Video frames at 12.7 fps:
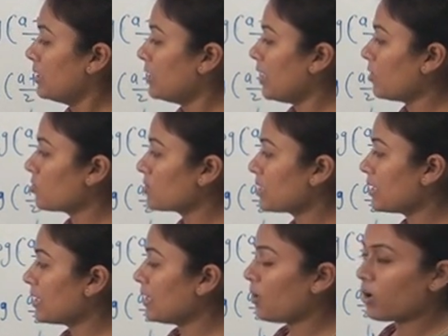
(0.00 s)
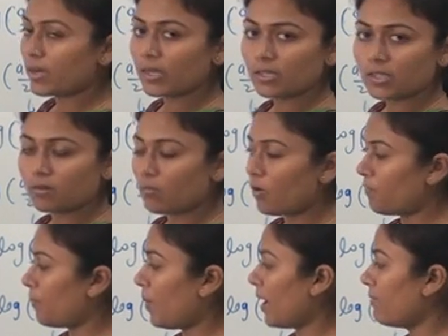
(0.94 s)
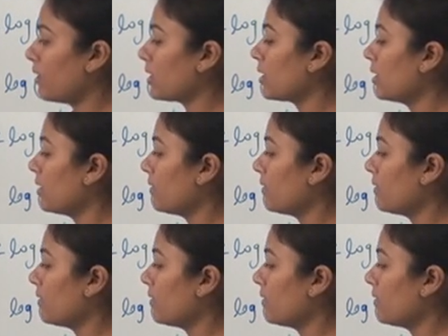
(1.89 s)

Now using the logarithm of power,